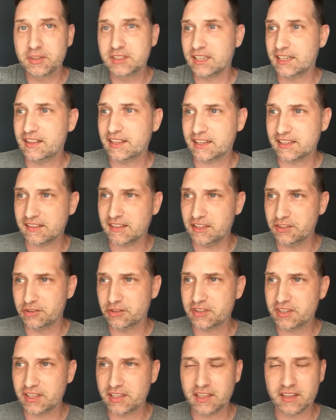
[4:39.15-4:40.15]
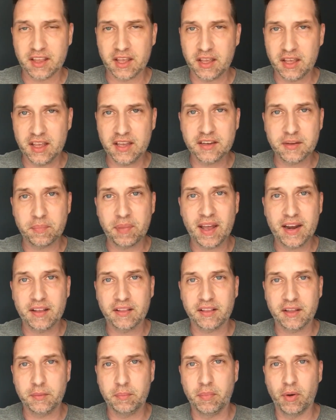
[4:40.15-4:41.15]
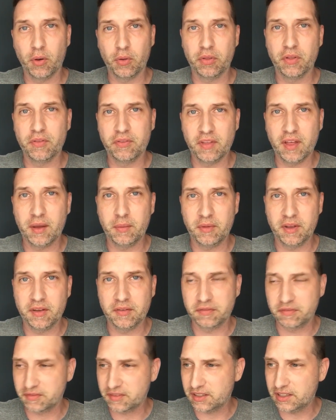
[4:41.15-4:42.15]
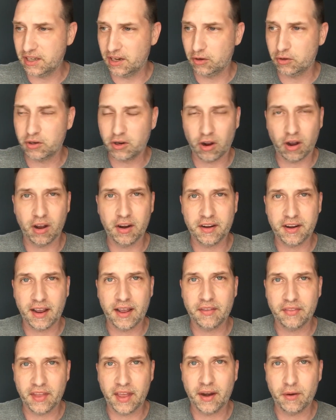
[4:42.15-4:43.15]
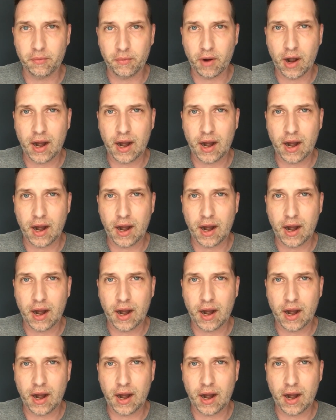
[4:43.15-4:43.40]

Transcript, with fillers: which I think is interesting that they independently, both of them have, you know, gone down that